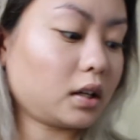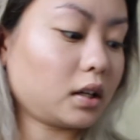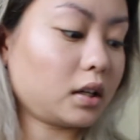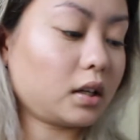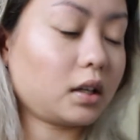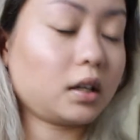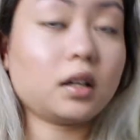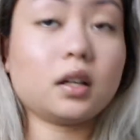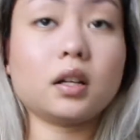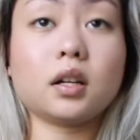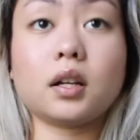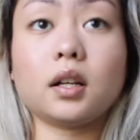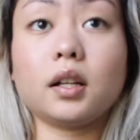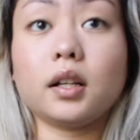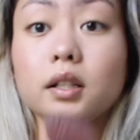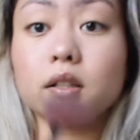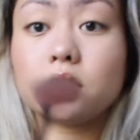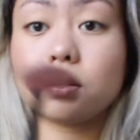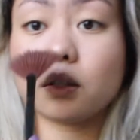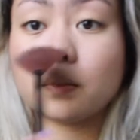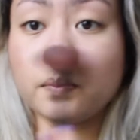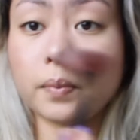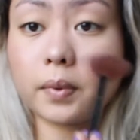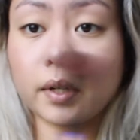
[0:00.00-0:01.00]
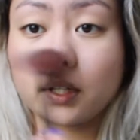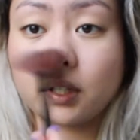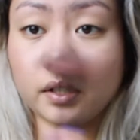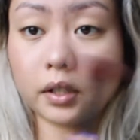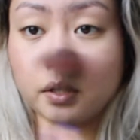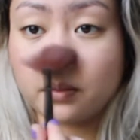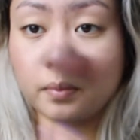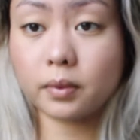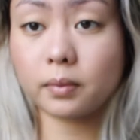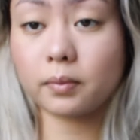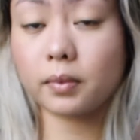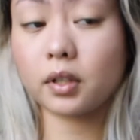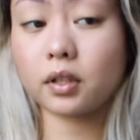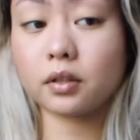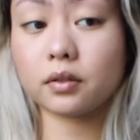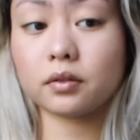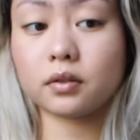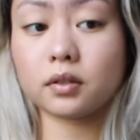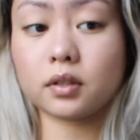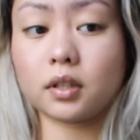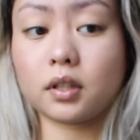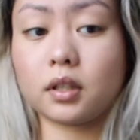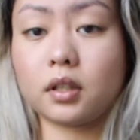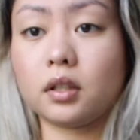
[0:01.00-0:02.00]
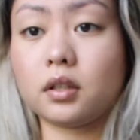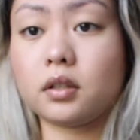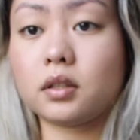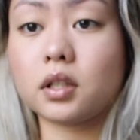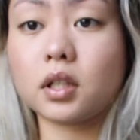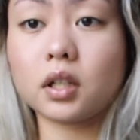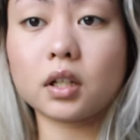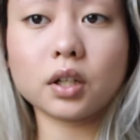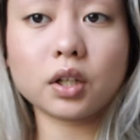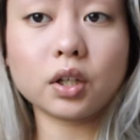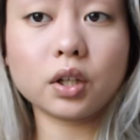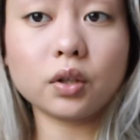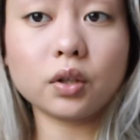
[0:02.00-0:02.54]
And I like to apply a little bit on my nose. I think it's kind of